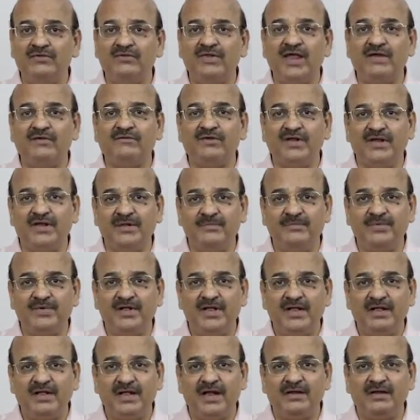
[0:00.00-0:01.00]
will have a dip,
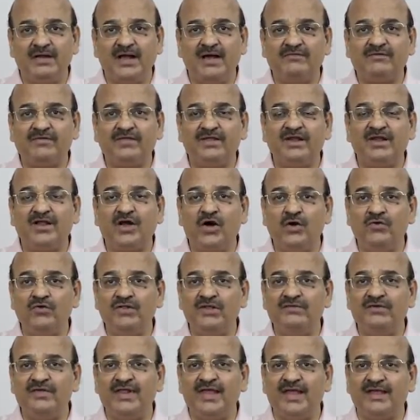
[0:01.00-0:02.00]
and after that how
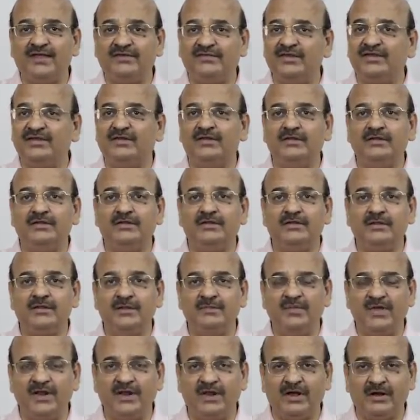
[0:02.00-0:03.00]
they will exit the
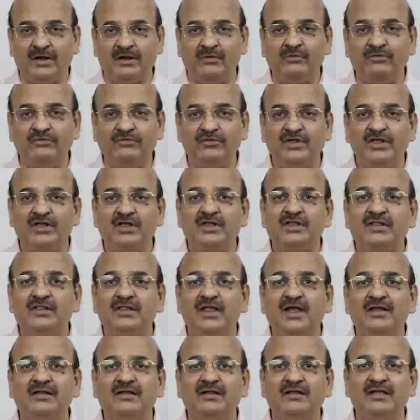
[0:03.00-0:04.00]
Mela grounds.
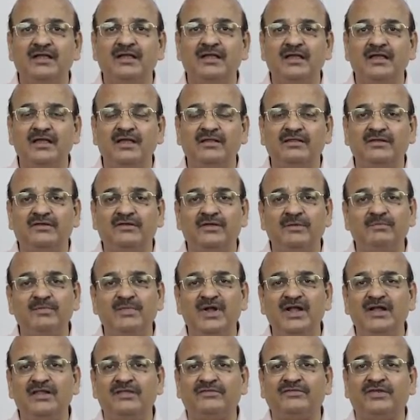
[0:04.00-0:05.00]
That is a
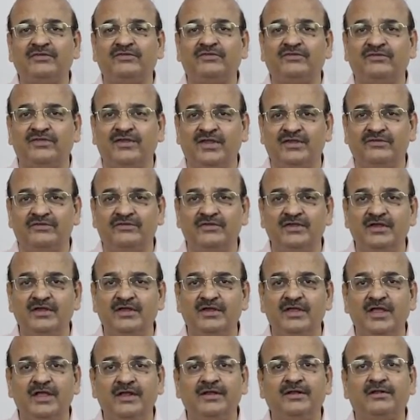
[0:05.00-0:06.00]
tremendous exercise
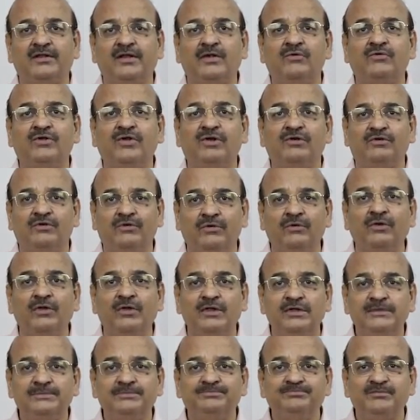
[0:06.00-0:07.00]
in crowd control.
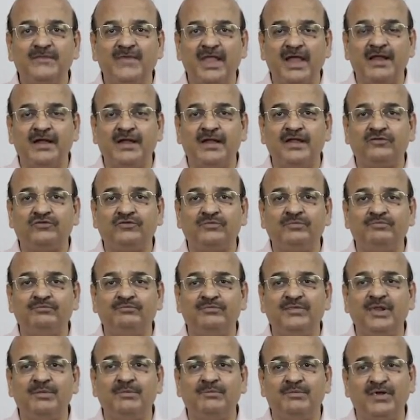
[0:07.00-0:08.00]
And it has
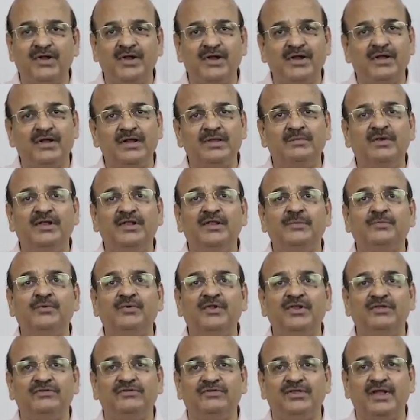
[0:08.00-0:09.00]
done brilliantly by the
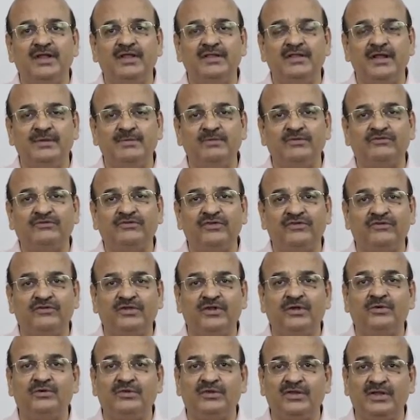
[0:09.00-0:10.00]
police and the
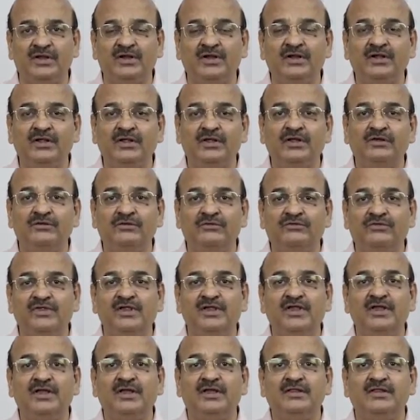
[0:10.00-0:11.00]
administration out there to
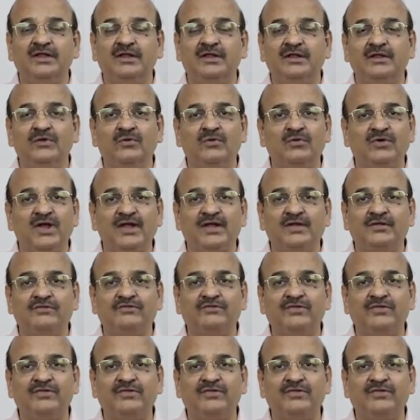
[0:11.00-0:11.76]
see that no kind of